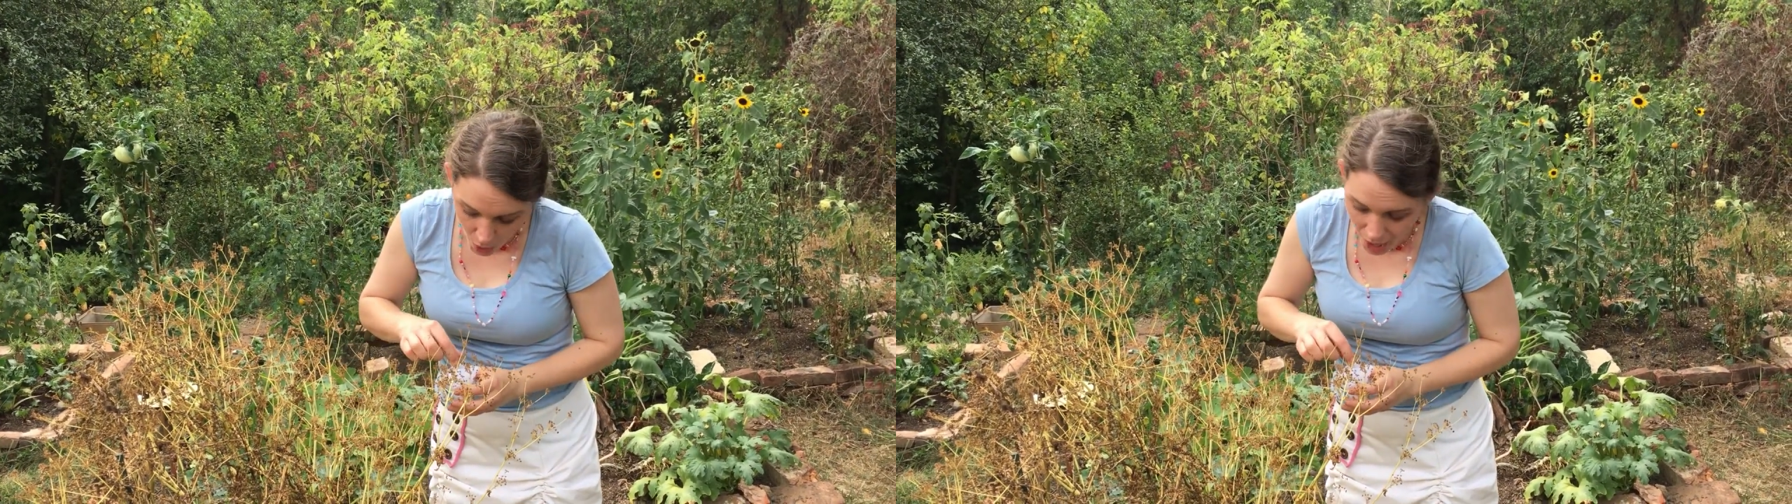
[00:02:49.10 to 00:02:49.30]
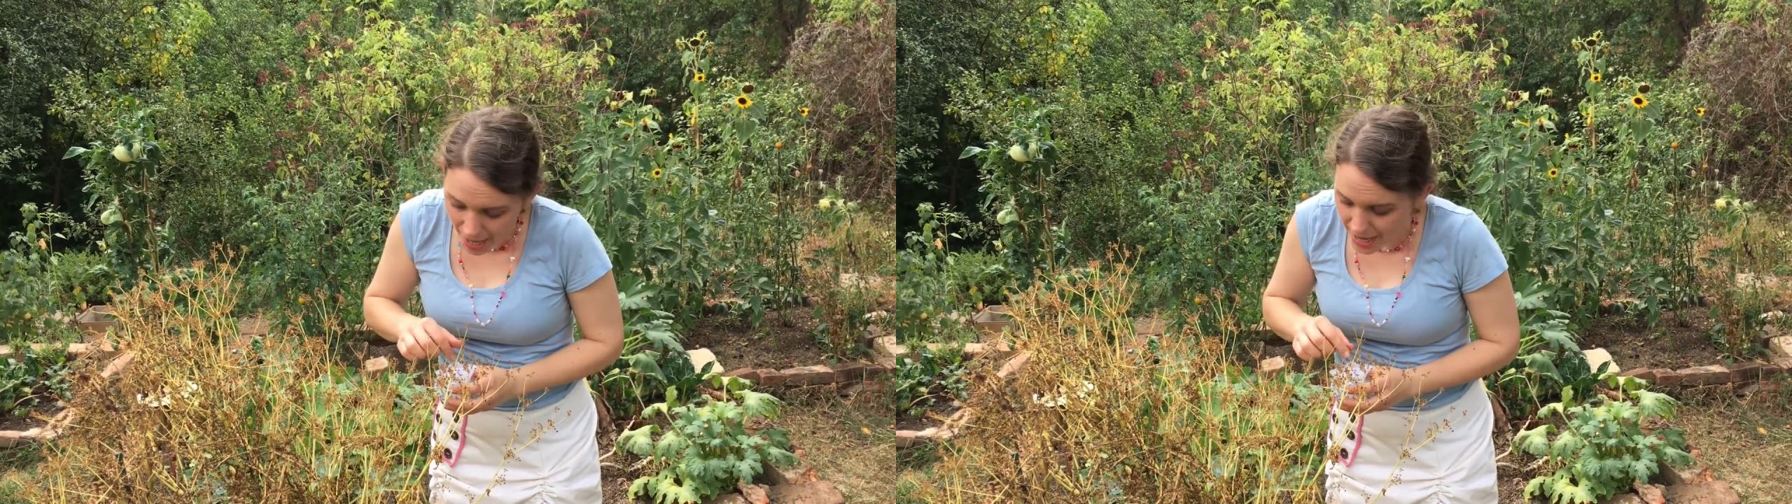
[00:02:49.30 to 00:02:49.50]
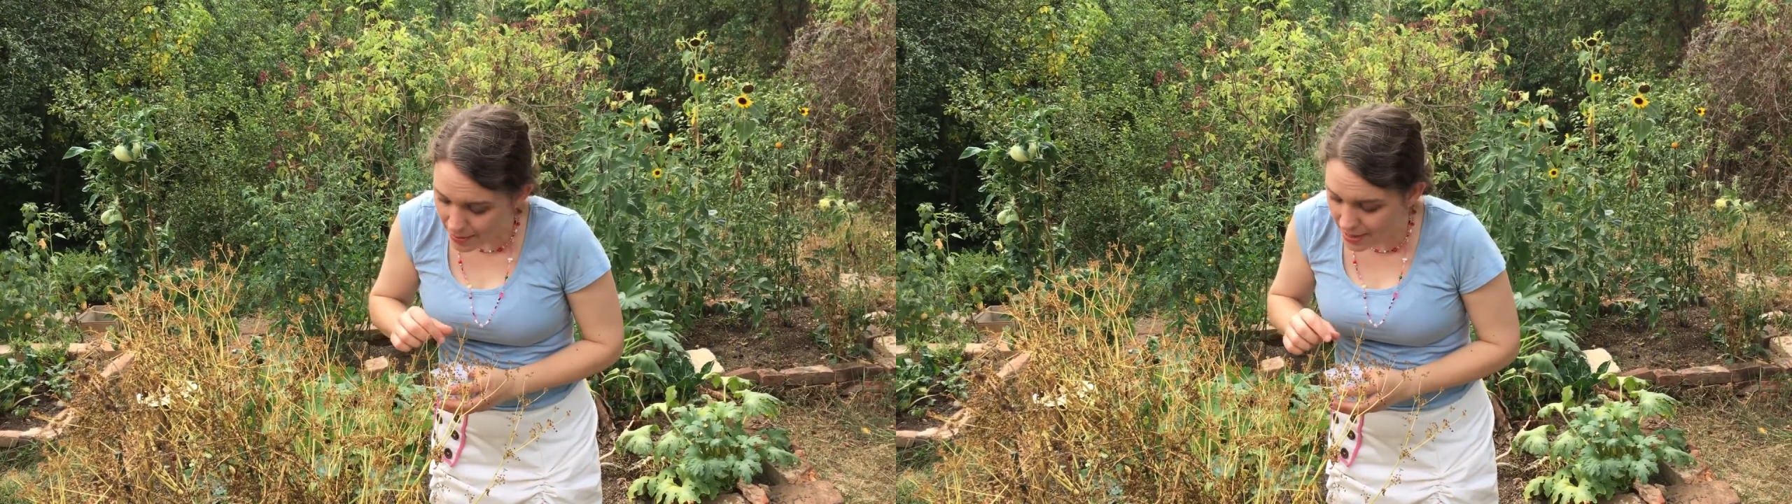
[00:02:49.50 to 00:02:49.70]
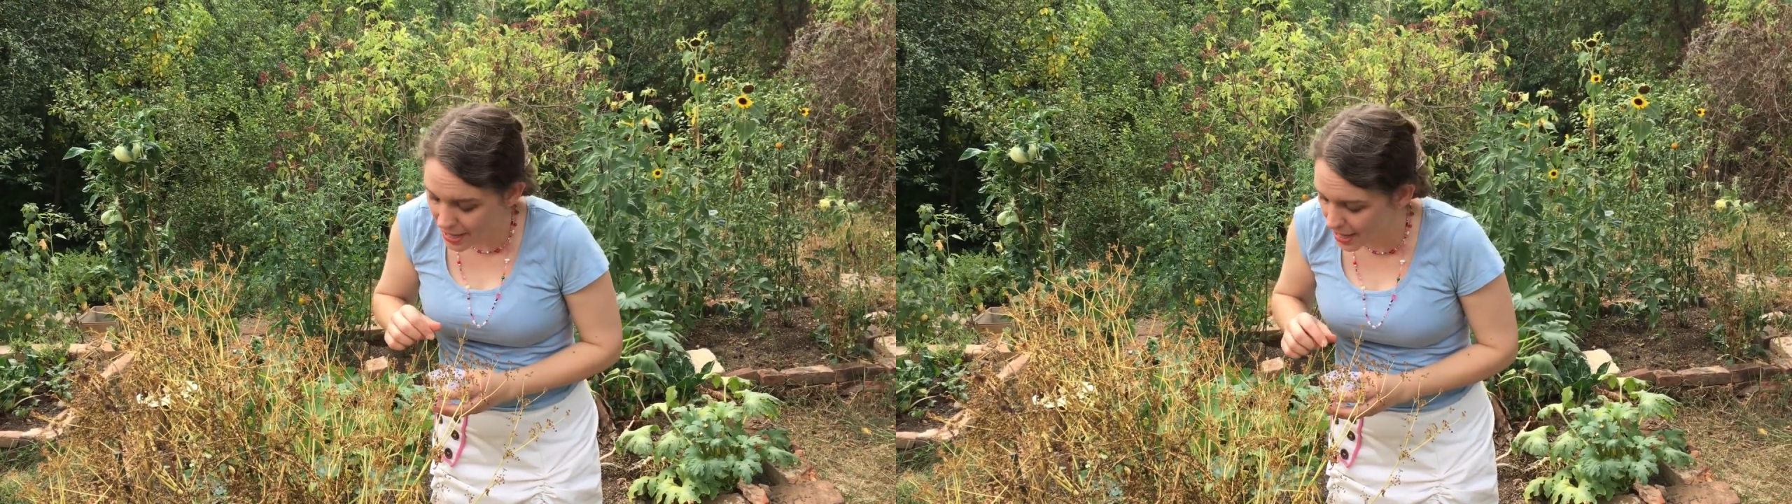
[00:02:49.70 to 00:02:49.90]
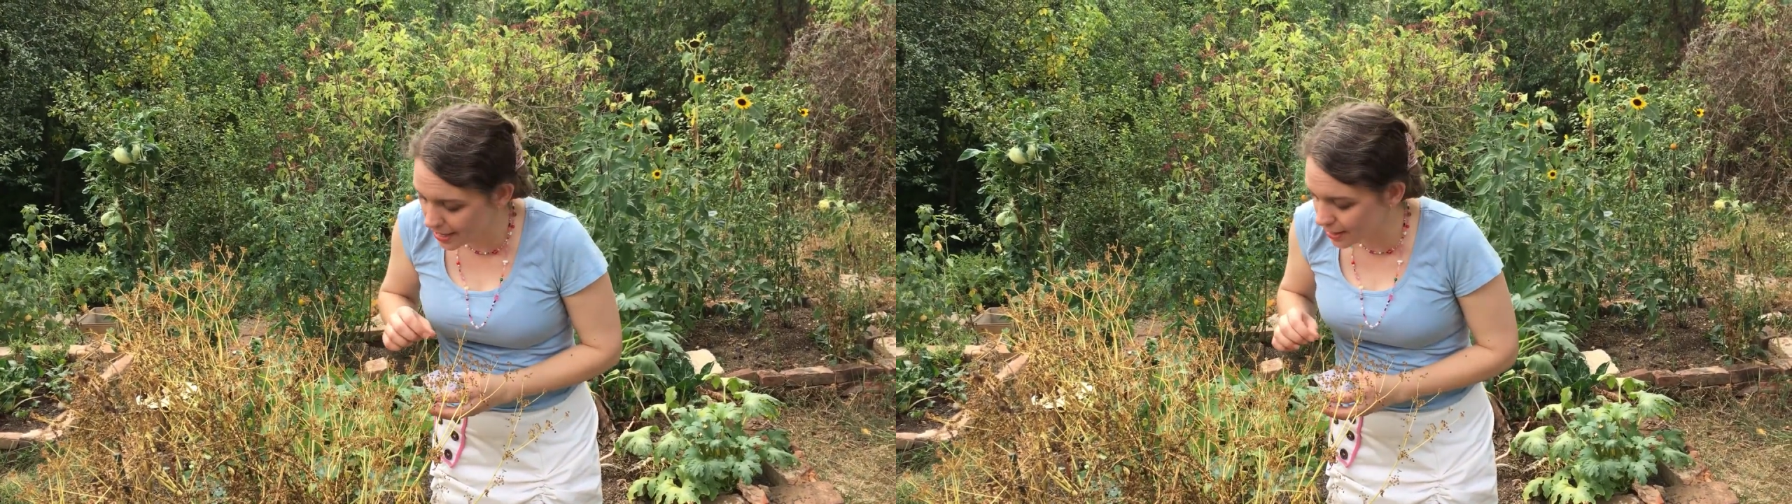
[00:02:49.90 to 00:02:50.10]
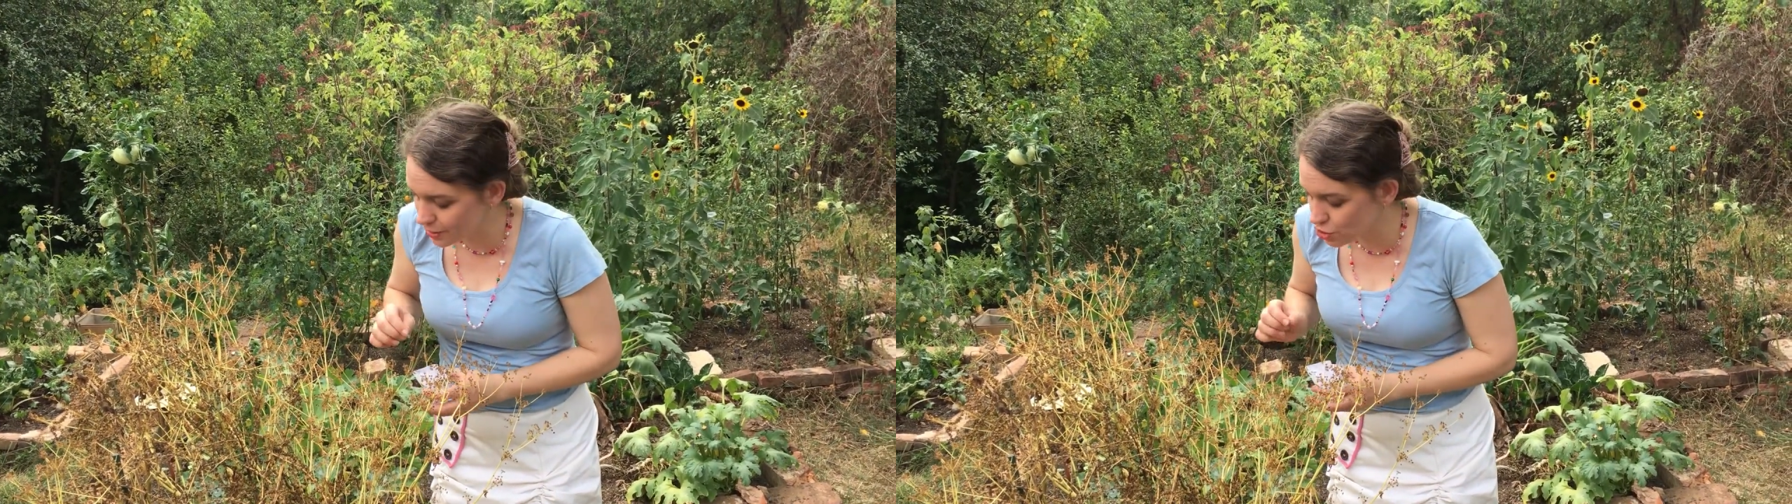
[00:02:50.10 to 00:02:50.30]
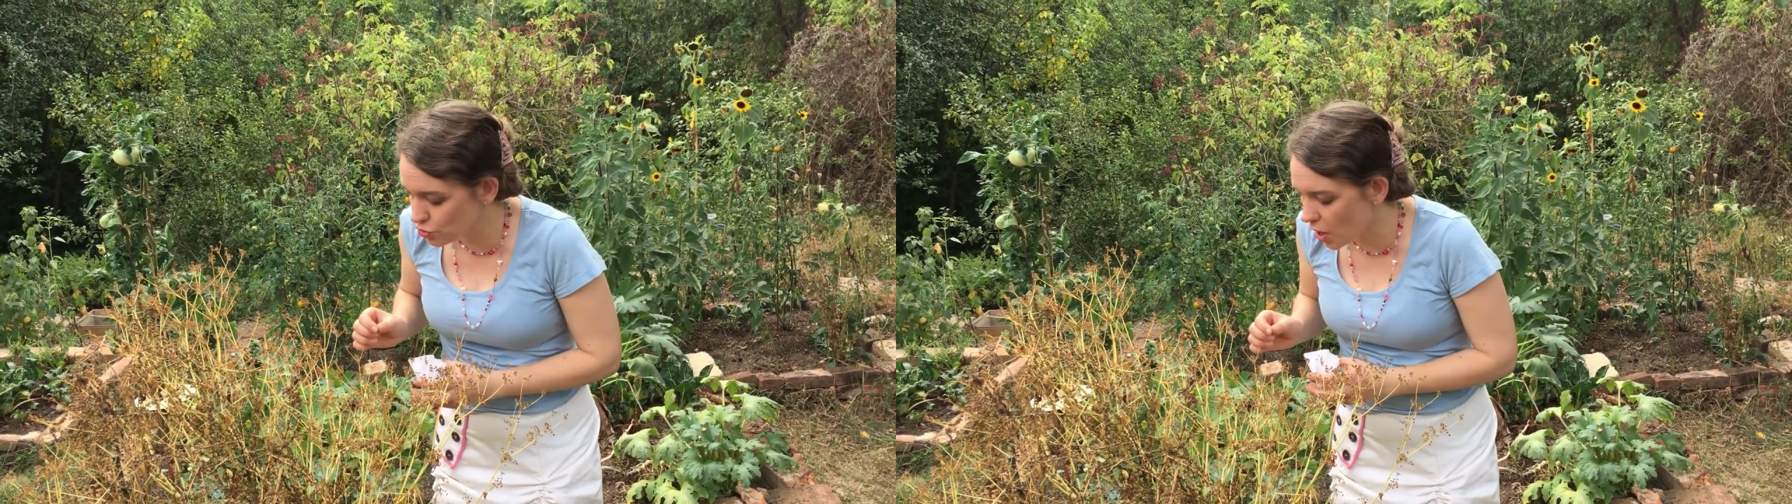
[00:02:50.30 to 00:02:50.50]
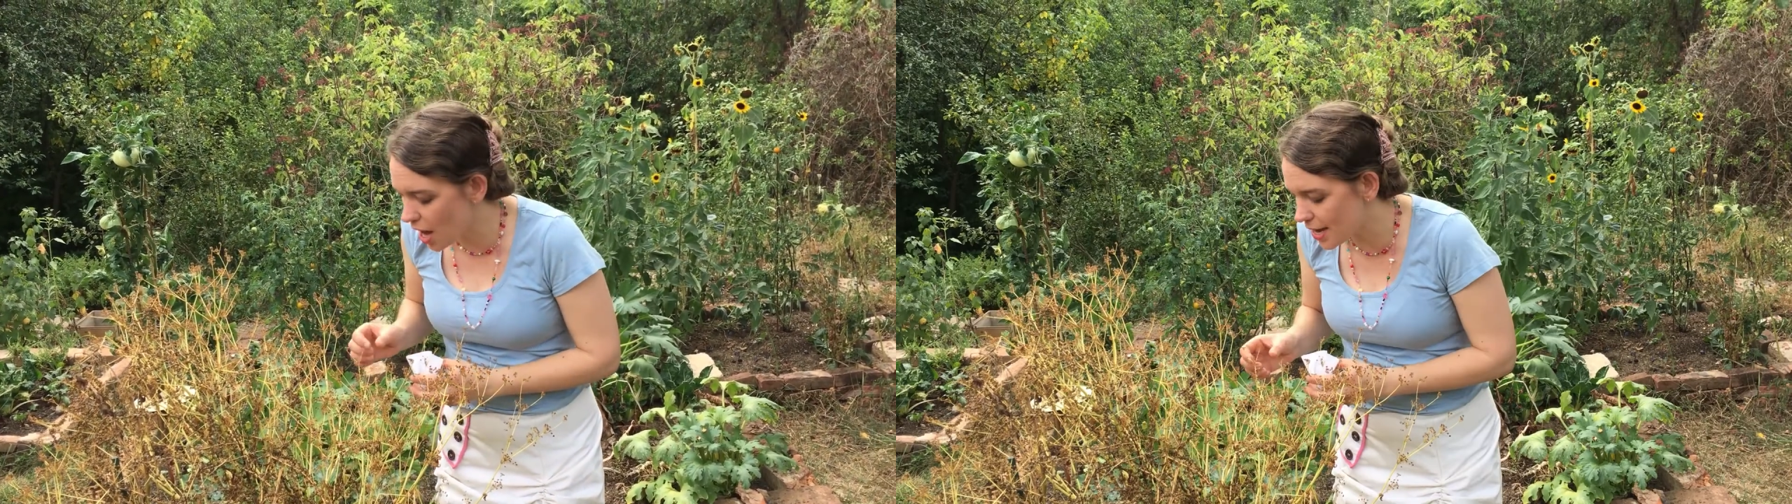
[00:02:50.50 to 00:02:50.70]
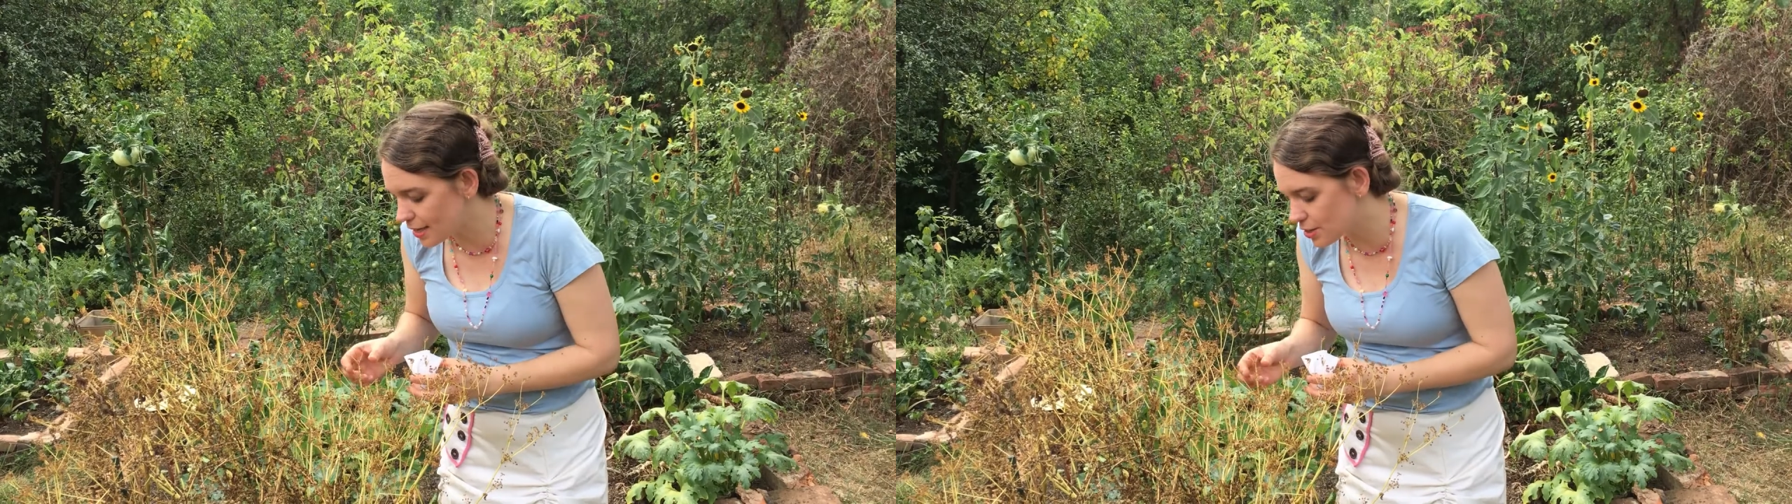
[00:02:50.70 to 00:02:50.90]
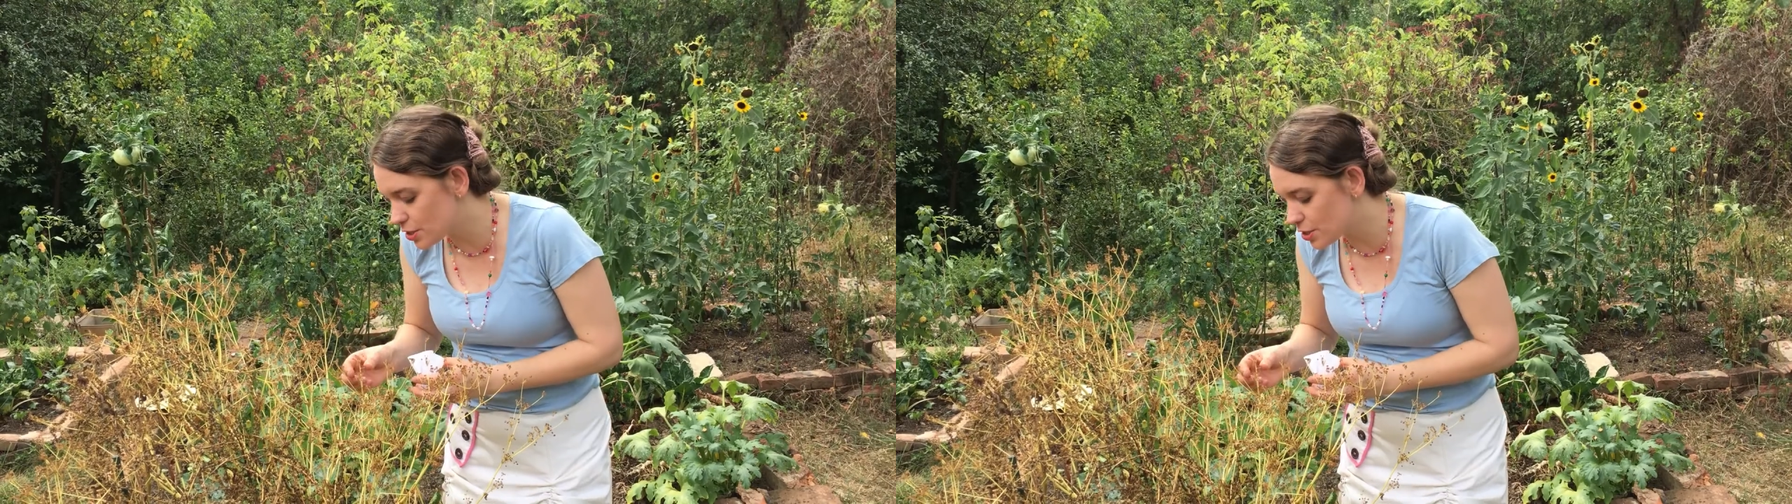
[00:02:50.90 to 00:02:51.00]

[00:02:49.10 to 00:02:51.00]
I am here trying